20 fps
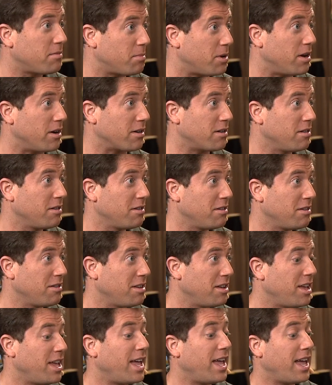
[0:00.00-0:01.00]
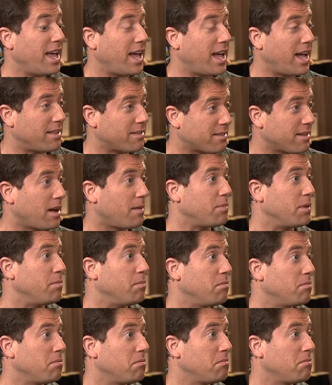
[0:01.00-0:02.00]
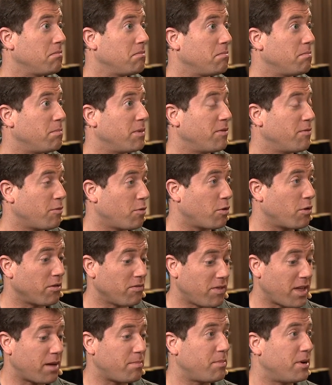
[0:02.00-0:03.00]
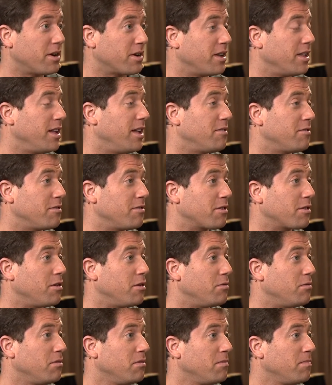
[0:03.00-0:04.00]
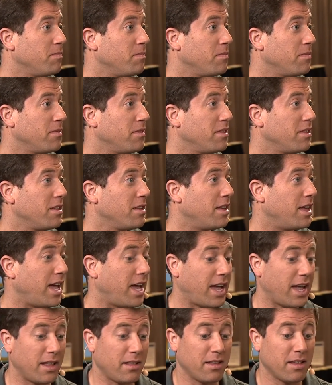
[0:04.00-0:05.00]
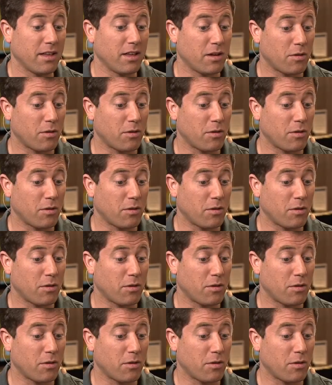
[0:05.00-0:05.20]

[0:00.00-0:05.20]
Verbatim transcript: a bug, and stop them before that bug can enter the code. Wow. And